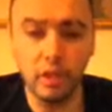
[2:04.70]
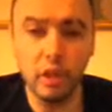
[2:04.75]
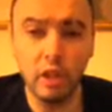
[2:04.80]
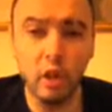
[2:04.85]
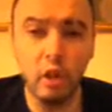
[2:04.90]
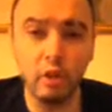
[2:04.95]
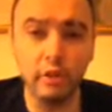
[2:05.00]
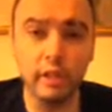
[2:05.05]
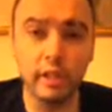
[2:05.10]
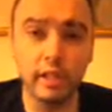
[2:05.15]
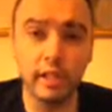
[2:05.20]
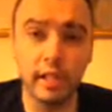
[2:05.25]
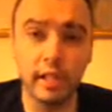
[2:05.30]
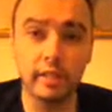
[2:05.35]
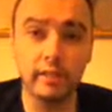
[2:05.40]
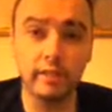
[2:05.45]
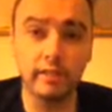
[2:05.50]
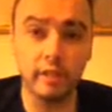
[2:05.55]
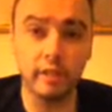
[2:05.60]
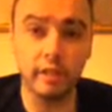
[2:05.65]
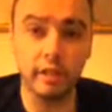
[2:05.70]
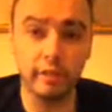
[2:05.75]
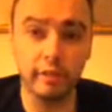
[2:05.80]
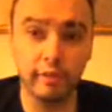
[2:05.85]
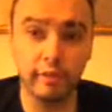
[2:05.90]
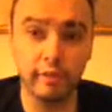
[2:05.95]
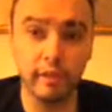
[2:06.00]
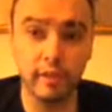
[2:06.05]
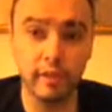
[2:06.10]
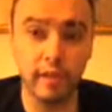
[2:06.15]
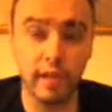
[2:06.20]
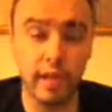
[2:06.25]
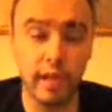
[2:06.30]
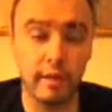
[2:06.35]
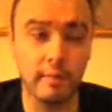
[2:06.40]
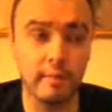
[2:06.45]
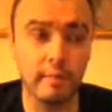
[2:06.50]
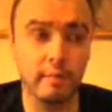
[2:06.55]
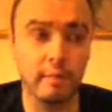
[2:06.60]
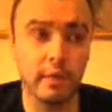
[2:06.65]
all this kind of stuff
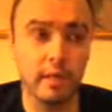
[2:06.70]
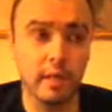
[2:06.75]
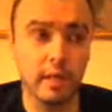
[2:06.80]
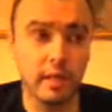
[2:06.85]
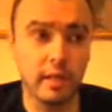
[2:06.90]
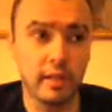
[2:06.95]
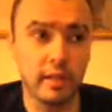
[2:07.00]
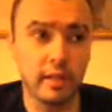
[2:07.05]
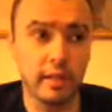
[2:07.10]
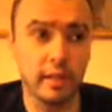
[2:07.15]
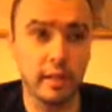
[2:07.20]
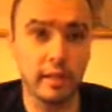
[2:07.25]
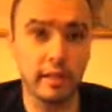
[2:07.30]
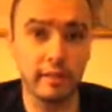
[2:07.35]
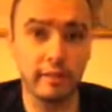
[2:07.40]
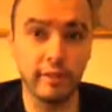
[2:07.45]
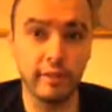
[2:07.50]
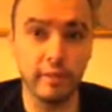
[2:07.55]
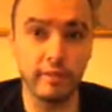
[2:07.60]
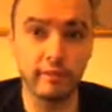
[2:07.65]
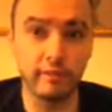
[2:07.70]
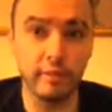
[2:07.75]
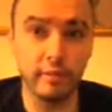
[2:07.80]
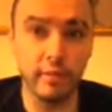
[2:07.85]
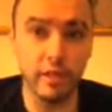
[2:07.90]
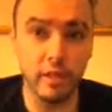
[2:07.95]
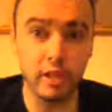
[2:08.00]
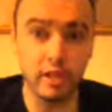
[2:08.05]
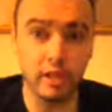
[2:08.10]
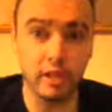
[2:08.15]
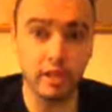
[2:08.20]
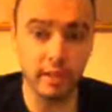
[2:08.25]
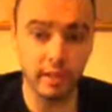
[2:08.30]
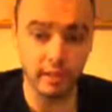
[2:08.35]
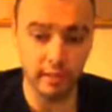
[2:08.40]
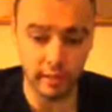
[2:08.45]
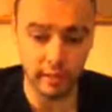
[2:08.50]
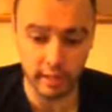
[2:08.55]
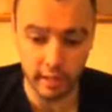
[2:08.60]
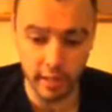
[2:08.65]
that. This kind of information
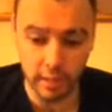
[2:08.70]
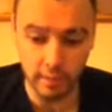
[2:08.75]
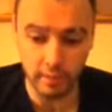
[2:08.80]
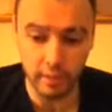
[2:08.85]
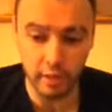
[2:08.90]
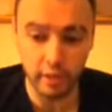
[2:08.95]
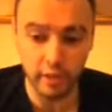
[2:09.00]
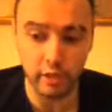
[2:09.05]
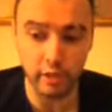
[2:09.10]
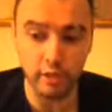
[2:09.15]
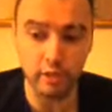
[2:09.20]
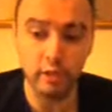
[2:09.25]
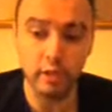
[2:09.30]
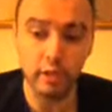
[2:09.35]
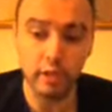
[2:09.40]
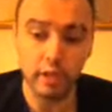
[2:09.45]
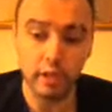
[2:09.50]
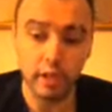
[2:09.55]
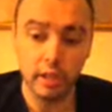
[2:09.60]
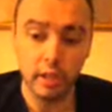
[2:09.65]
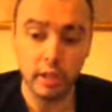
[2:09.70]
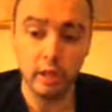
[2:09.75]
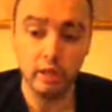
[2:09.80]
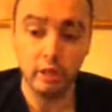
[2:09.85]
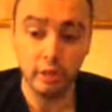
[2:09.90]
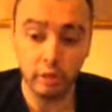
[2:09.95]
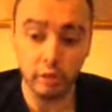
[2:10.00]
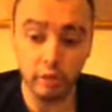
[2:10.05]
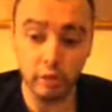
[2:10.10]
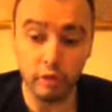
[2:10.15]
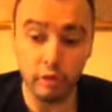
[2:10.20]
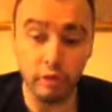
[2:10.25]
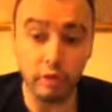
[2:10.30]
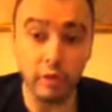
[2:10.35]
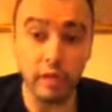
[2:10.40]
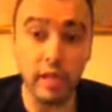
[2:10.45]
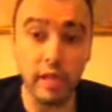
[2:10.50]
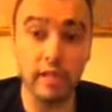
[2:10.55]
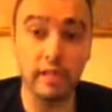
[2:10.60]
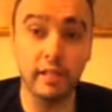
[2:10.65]
and separation to
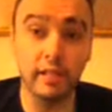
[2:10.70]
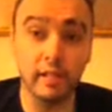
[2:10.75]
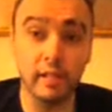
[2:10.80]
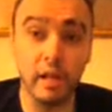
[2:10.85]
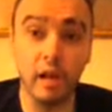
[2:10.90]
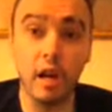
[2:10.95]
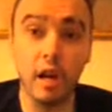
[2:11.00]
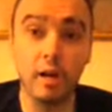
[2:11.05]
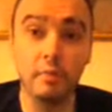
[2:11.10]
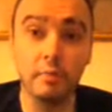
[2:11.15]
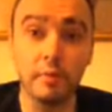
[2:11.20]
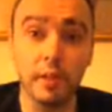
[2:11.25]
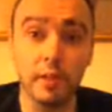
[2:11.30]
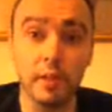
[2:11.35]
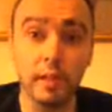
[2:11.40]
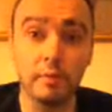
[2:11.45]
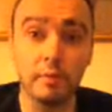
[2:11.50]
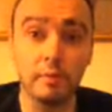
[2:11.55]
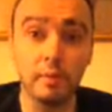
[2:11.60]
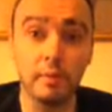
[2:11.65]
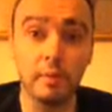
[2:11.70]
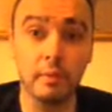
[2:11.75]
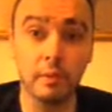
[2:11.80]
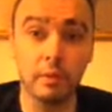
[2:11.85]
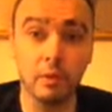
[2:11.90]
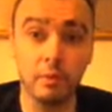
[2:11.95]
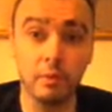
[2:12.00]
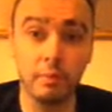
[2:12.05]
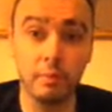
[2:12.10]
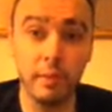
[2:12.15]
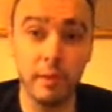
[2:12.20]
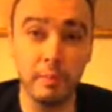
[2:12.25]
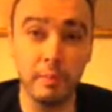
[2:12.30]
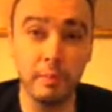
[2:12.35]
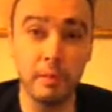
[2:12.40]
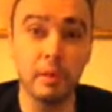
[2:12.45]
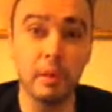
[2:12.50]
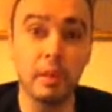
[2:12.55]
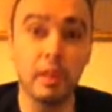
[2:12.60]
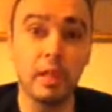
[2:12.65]
create disharmony in people. So
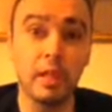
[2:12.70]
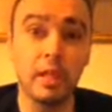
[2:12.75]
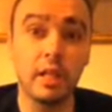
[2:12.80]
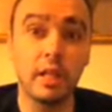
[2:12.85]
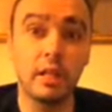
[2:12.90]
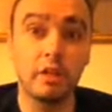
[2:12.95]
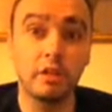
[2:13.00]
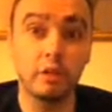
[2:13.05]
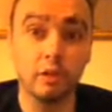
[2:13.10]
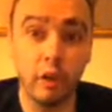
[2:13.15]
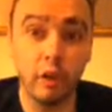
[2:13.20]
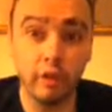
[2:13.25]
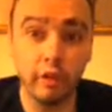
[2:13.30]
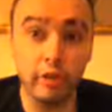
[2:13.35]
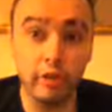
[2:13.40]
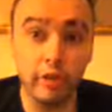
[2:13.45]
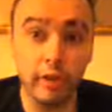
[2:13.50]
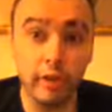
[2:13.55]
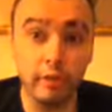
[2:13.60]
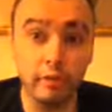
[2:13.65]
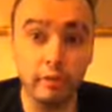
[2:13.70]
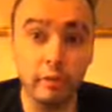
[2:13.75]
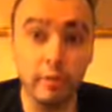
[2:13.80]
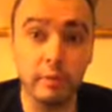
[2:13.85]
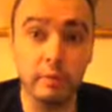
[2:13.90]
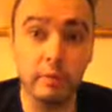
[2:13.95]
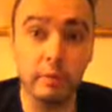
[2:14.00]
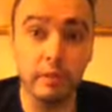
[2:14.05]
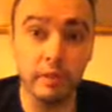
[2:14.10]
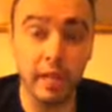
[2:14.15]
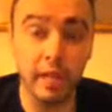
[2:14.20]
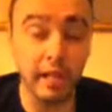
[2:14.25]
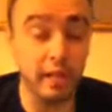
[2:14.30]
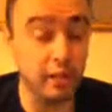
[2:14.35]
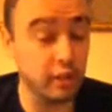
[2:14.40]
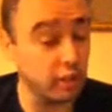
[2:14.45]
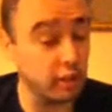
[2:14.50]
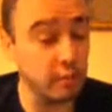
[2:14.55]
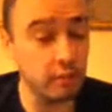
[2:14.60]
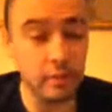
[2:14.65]
people run around and believe,
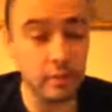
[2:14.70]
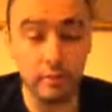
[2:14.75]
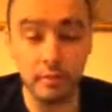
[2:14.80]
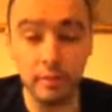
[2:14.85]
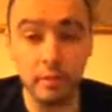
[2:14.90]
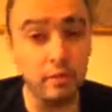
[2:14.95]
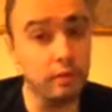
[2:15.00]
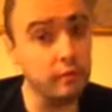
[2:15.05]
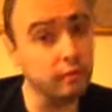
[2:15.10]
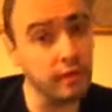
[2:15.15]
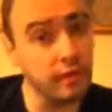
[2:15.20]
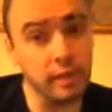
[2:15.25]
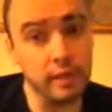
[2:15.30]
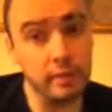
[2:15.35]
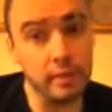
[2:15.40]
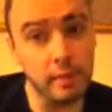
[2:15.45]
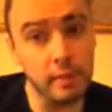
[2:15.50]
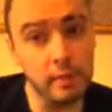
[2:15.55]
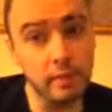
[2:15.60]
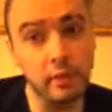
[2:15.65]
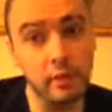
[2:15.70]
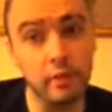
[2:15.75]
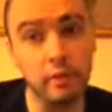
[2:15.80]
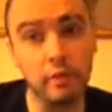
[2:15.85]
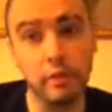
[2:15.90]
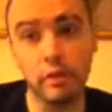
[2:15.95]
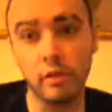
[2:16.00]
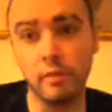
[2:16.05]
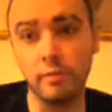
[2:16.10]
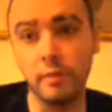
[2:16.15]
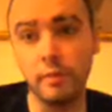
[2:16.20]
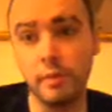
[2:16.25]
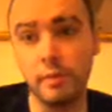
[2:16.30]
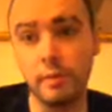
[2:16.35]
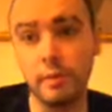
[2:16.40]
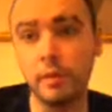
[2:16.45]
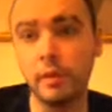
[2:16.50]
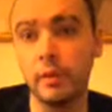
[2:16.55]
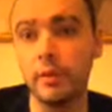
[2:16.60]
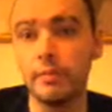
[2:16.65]
and some of them are nice people. You know, some
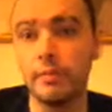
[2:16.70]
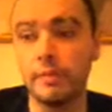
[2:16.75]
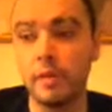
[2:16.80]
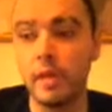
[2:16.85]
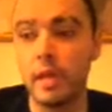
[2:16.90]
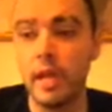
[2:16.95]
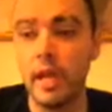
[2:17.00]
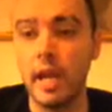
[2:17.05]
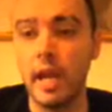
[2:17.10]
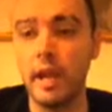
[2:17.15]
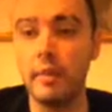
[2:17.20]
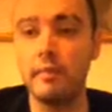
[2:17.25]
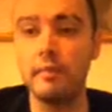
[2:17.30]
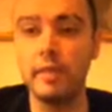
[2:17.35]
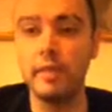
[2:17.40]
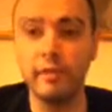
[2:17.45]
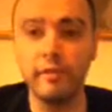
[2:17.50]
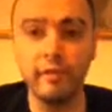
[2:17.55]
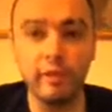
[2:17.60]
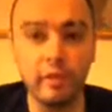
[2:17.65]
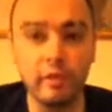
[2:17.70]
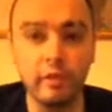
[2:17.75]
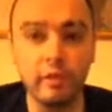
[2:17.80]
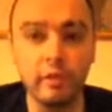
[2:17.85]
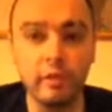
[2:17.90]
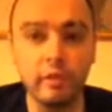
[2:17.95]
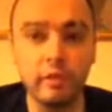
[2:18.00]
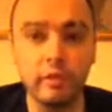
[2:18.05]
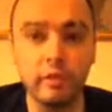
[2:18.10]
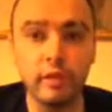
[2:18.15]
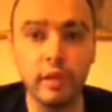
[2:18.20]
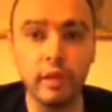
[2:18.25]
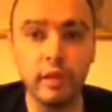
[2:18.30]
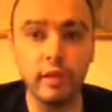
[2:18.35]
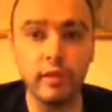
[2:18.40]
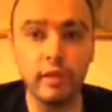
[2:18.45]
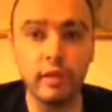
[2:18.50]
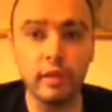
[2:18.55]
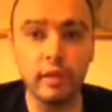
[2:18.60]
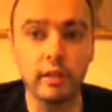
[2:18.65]
people, they feel they're doing the right
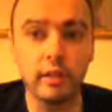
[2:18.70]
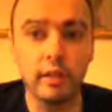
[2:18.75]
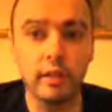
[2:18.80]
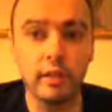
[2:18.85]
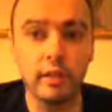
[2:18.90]
thing,